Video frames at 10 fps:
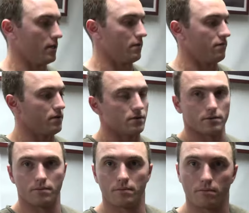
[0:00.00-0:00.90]
It, it
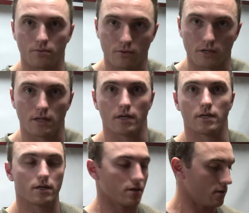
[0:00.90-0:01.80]
feels pretty
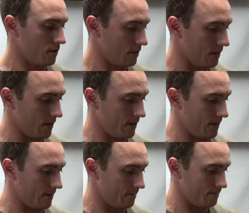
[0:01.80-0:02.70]
linear,
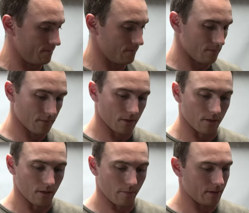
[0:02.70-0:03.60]
uh,
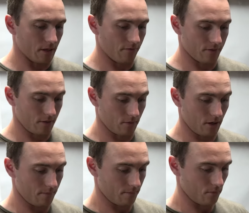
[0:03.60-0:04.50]
a little bit different than what
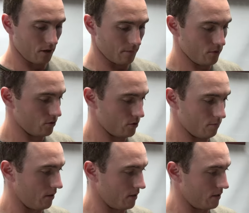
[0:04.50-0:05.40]
I'm what I'm used
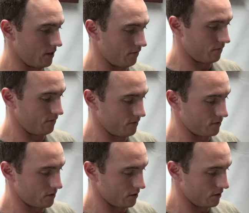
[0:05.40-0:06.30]
to, but it definitely
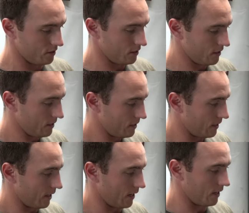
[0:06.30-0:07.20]
feels good.
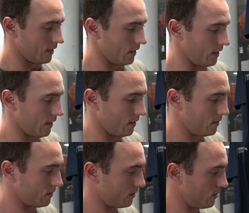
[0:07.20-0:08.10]
And uh,
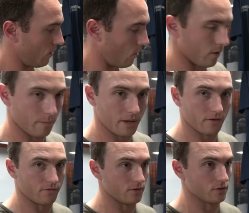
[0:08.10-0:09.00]
holding the
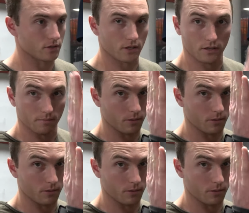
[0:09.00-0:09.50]
pin feels good.